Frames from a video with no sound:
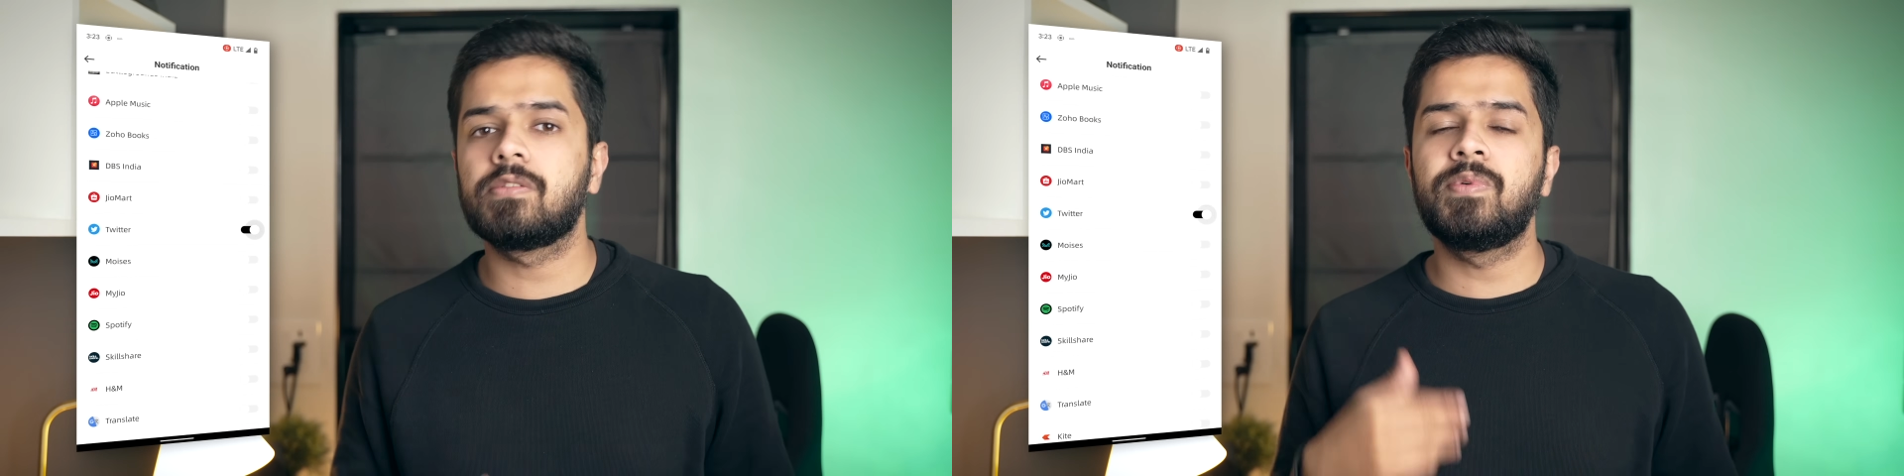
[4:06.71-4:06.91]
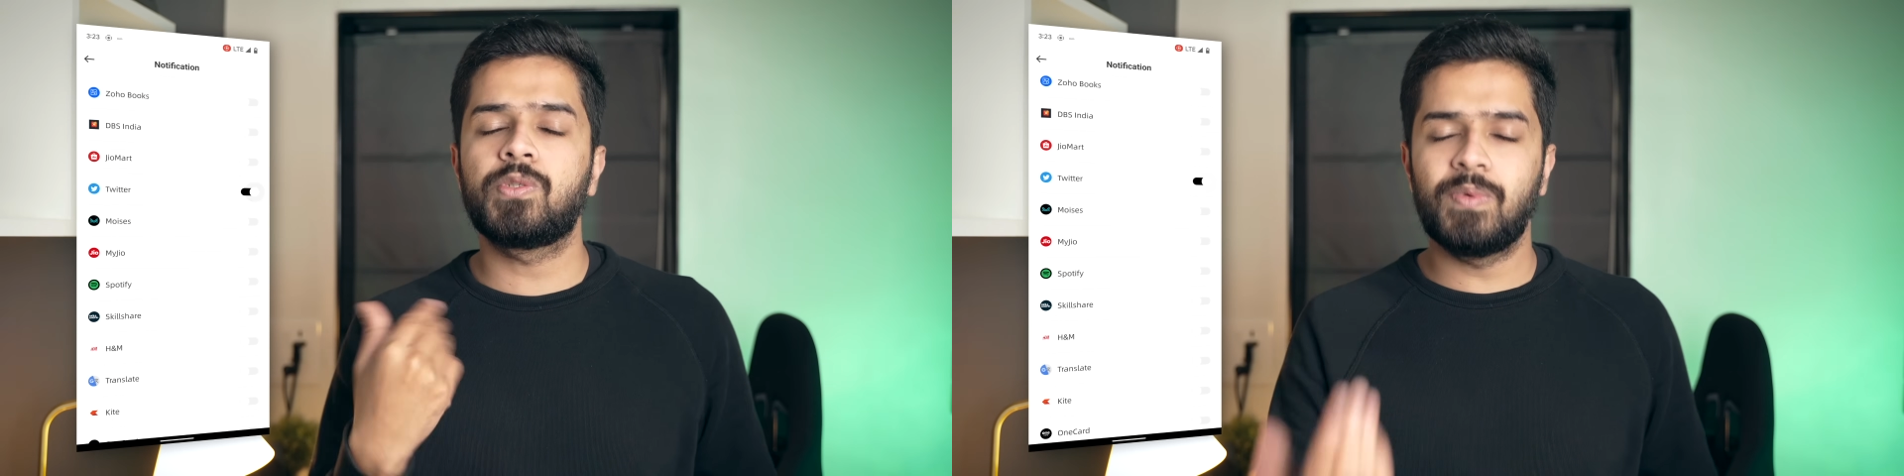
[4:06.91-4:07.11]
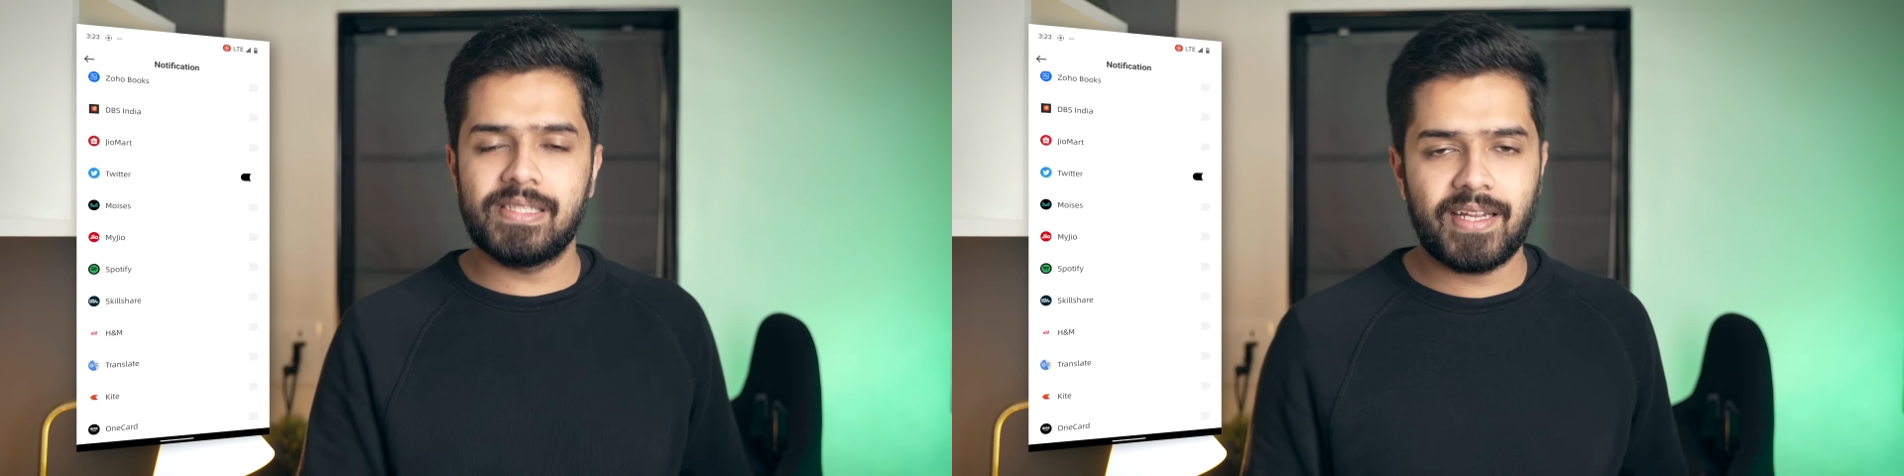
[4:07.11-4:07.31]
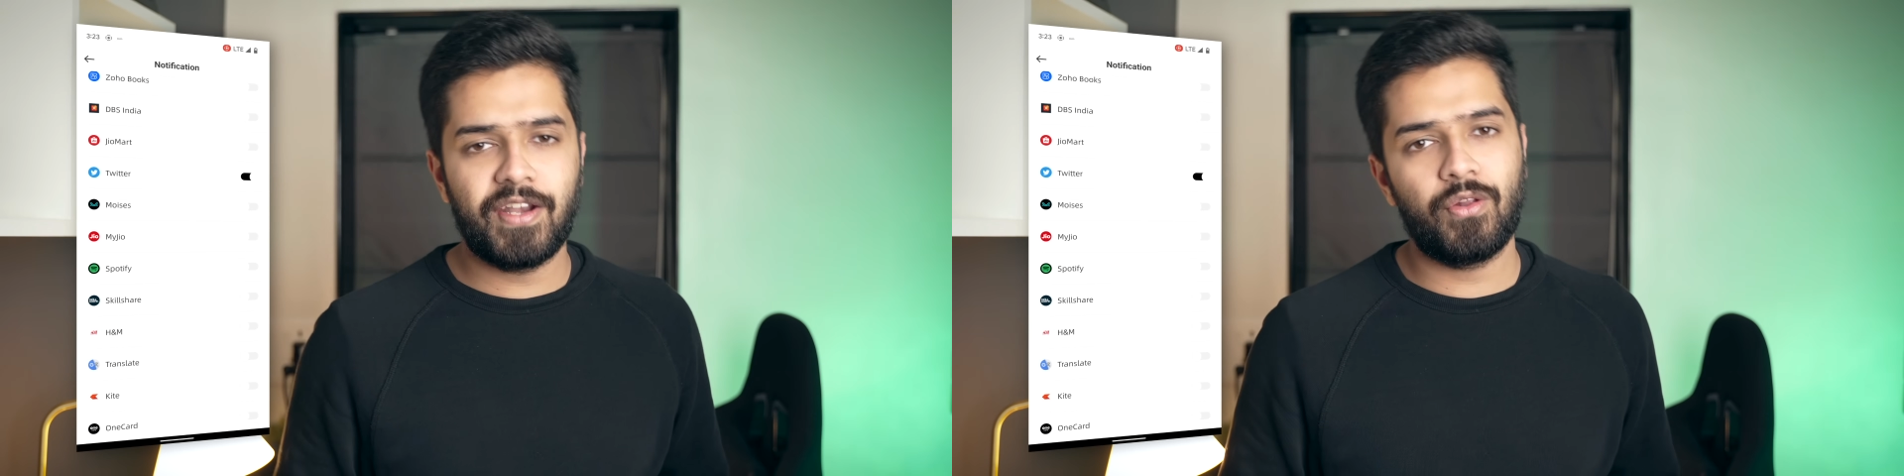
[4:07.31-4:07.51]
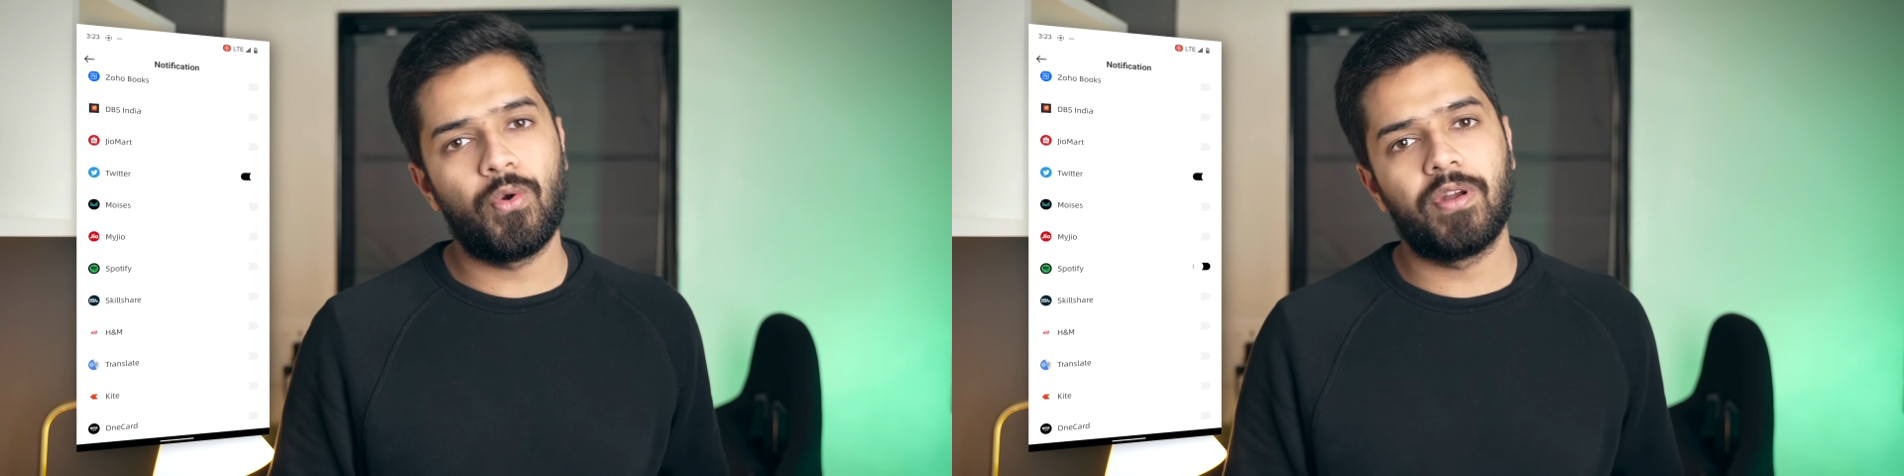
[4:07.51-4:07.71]
which will
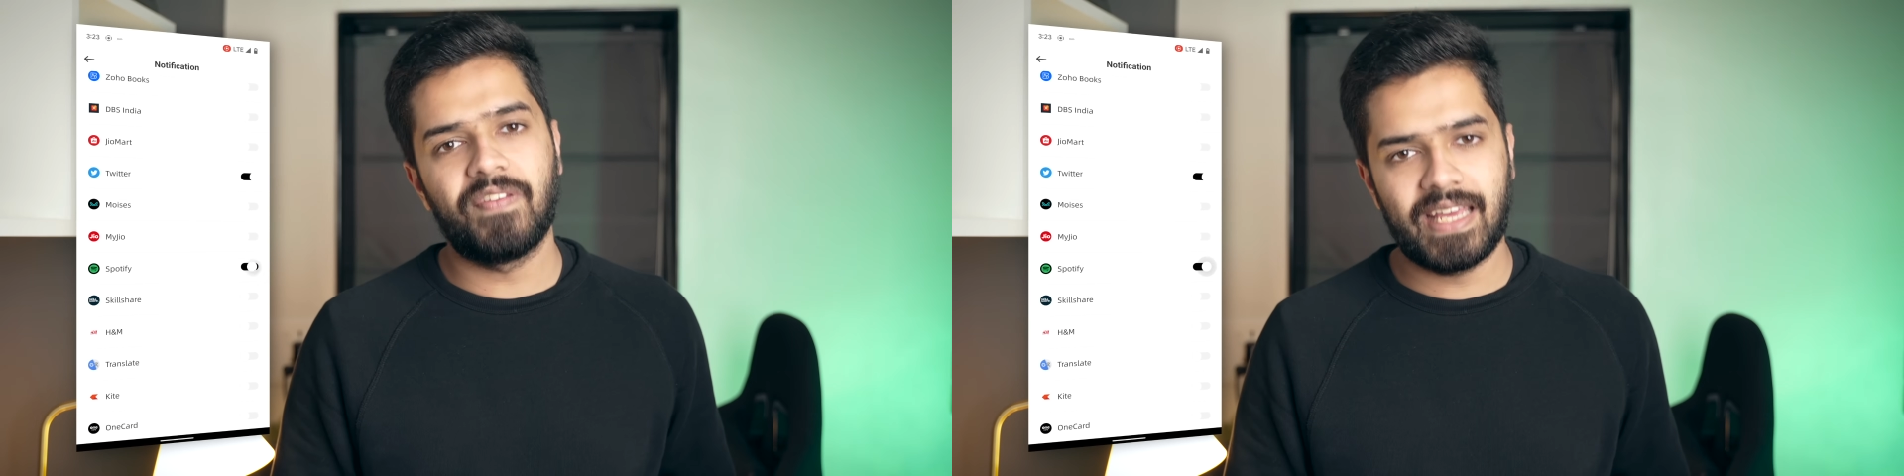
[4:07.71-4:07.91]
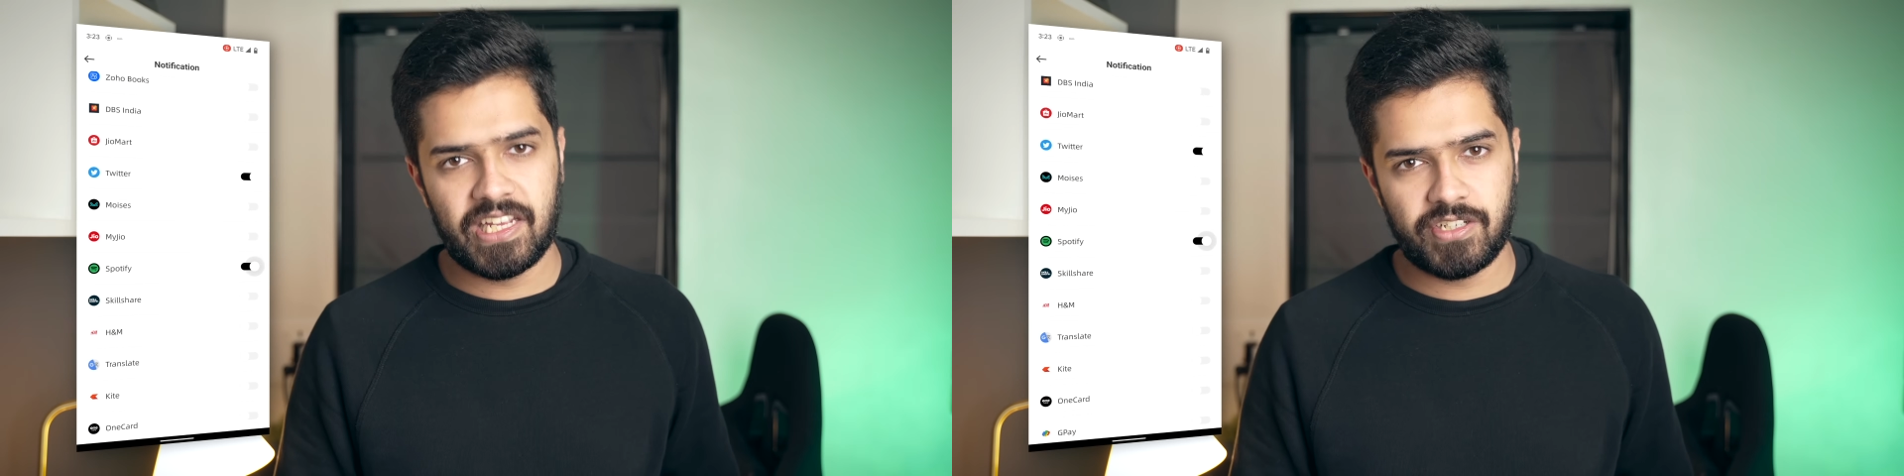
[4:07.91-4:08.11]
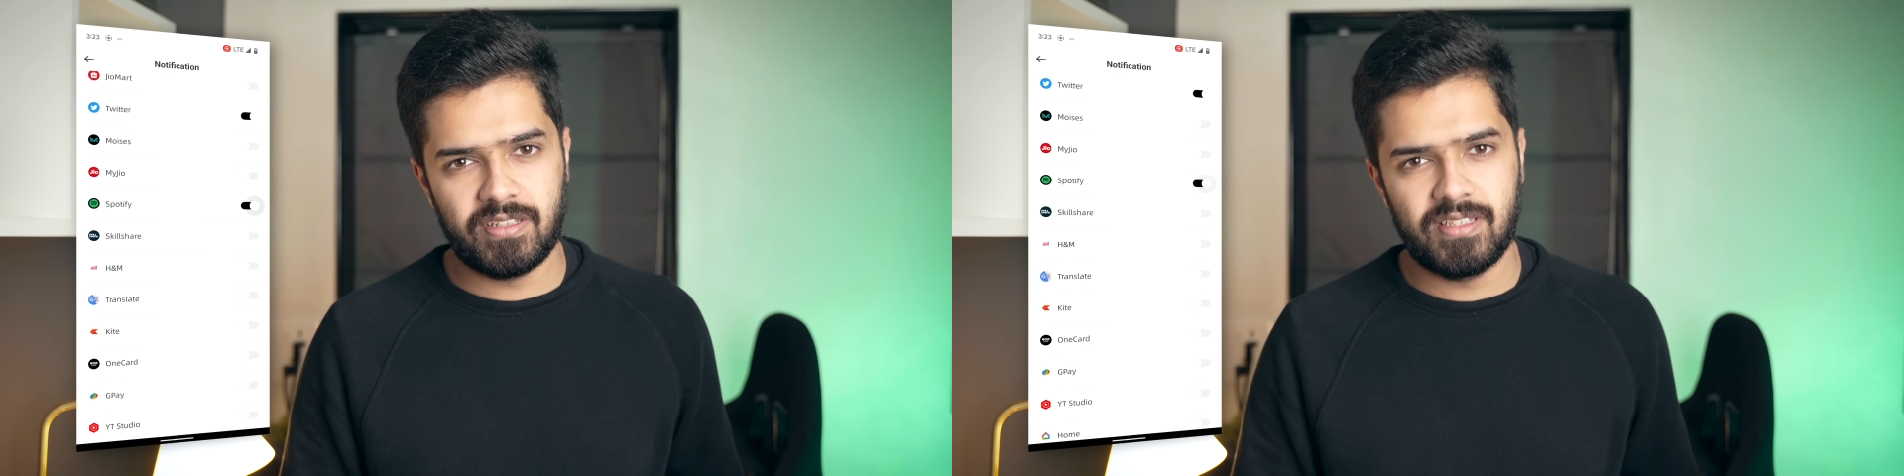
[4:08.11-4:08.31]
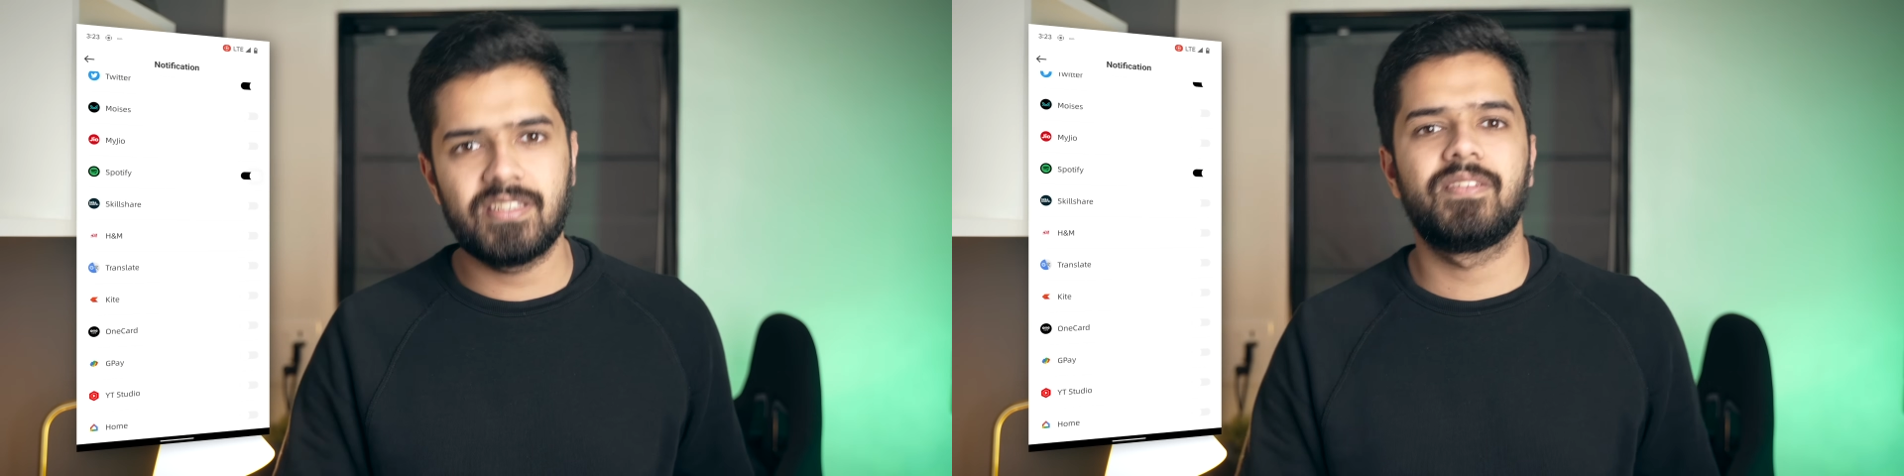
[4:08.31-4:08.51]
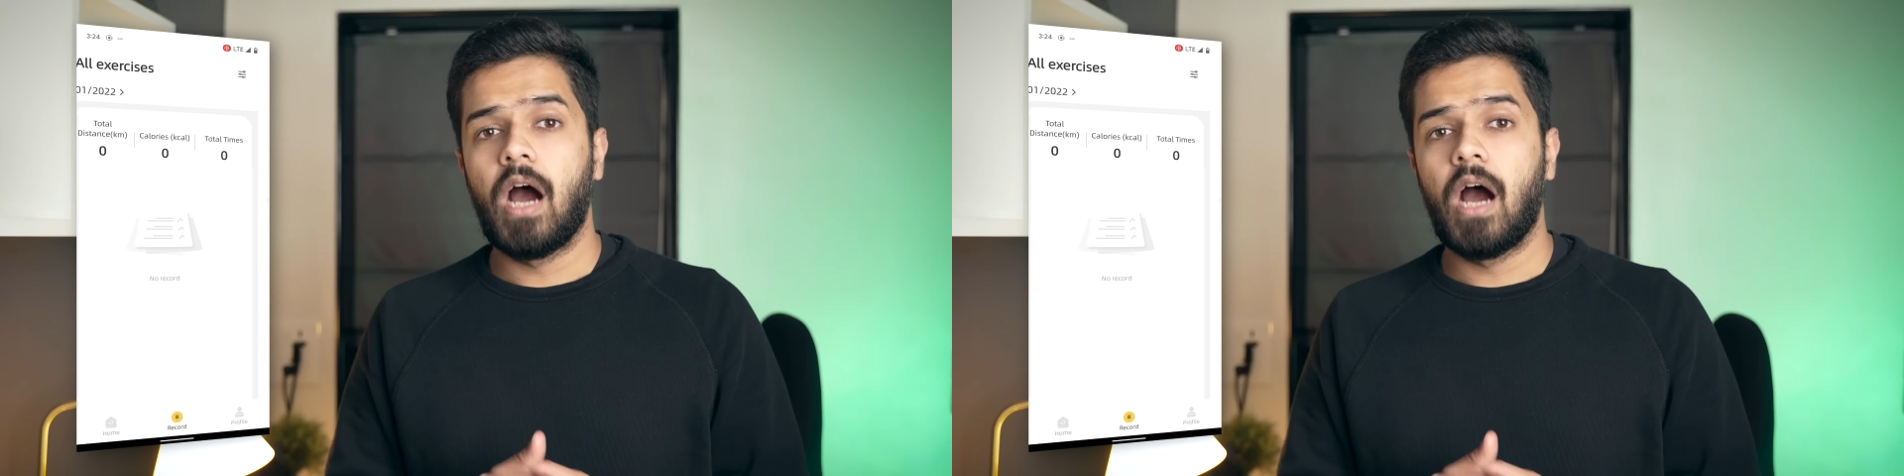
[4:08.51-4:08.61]
send you notifications.